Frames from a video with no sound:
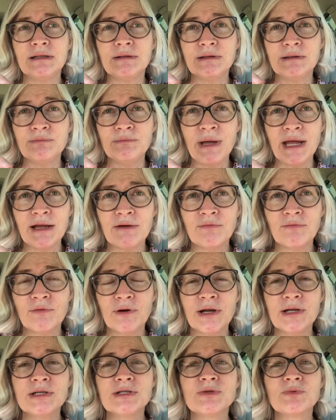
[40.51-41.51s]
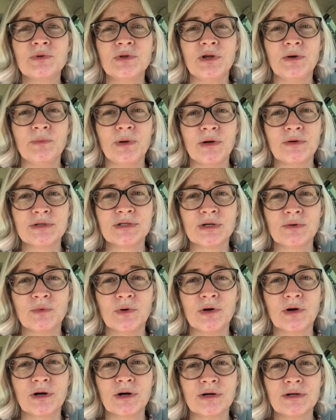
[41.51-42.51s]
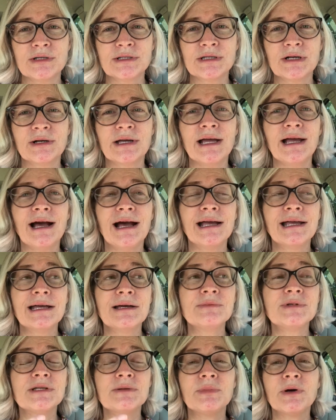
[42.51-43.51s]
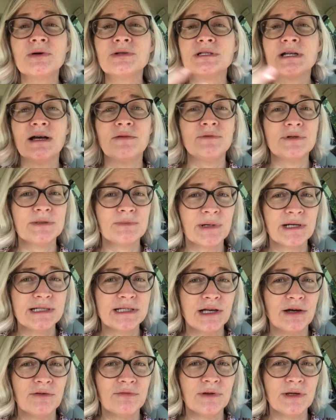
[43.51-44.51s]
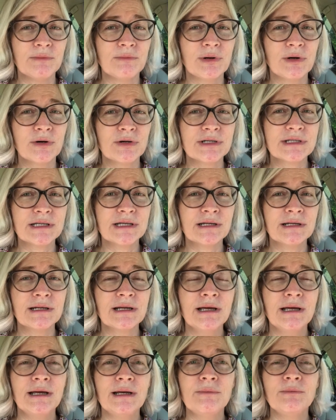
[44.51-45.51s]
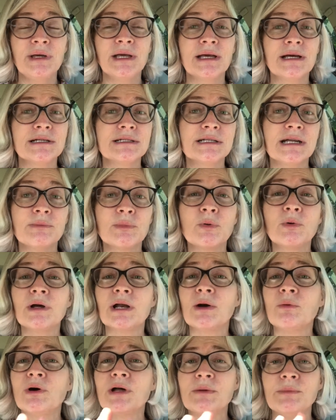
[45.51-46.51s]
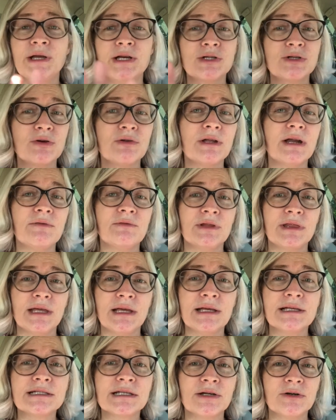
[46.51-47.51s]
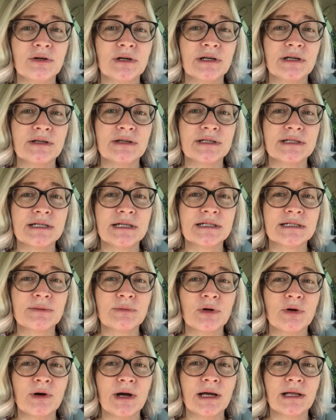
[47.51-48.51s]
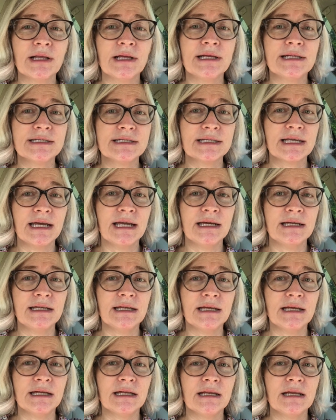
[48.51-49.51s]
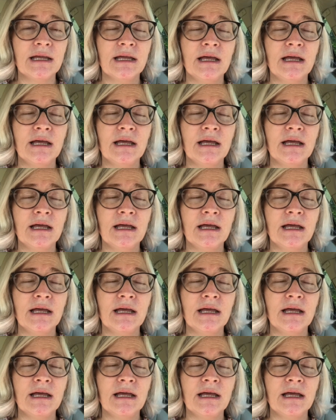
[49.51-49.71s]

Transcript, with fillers: make friends with your postal workers. Okay, I come to the post office myself in person because number one, I want to make sure that everything is entered into the system correctly and scanned in.